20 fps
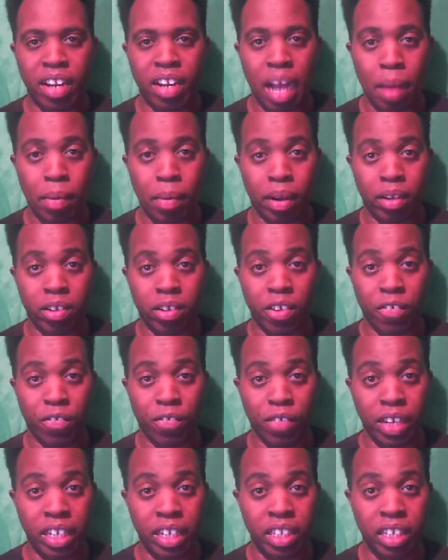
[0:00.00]
got back on their
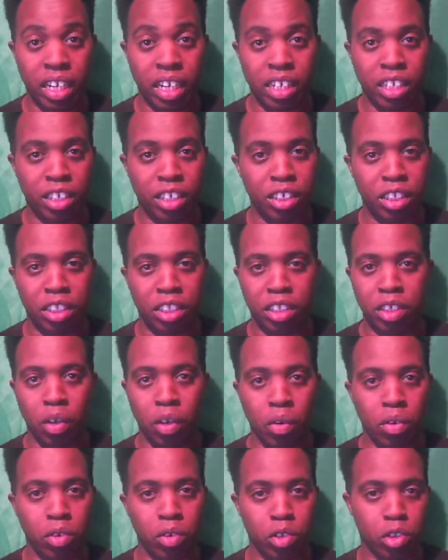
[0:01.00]
feet and they're just
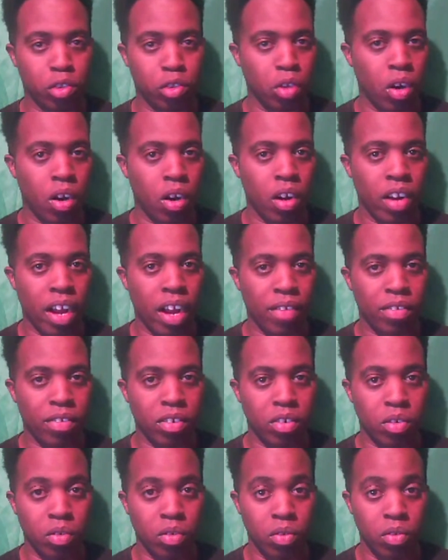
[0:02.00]
going strong
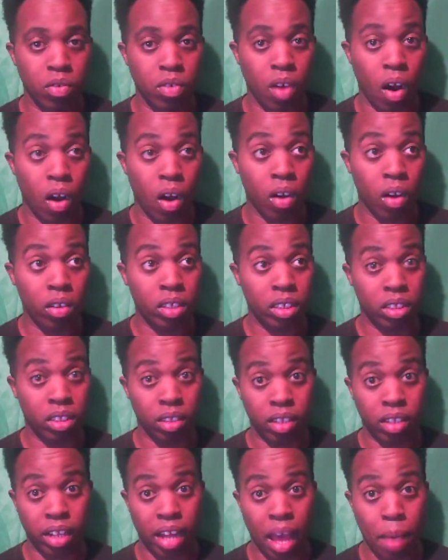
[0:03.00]
after all the
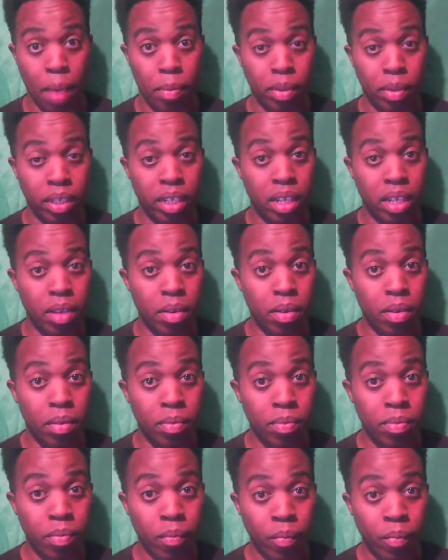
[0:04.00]
stuff that happened to them.